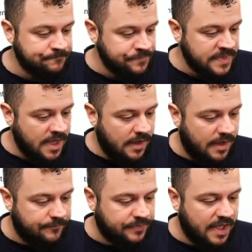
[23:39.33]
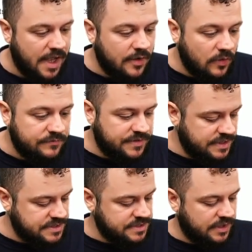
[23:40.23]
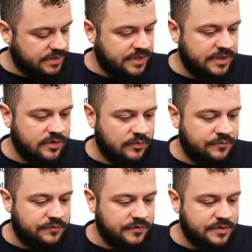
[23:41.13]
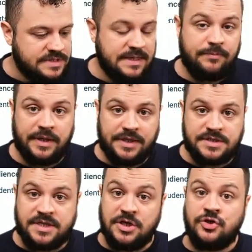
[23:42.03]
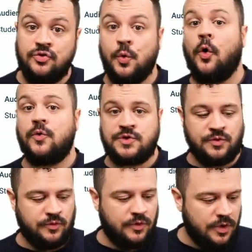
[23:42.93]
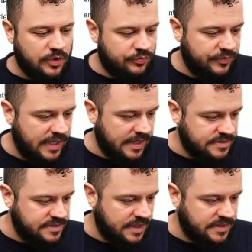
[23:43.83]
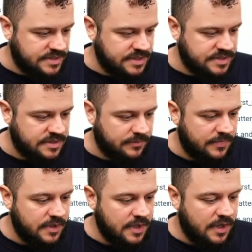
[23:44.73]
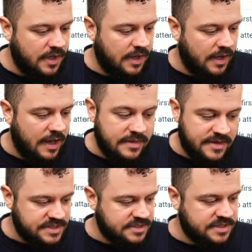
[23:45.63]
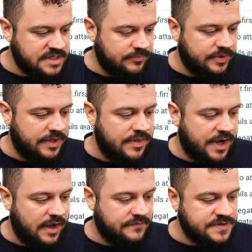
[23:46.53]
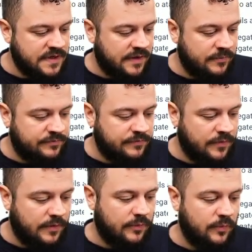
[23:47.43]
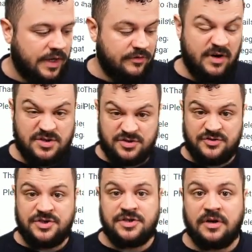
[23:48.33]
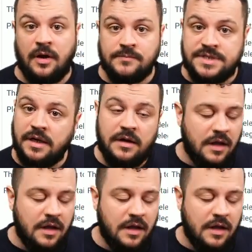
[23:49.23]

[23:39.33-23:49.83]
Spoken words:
And all of these are keyed off templates that you also create in the system. And this is a template that I have set up for when a registration comes in.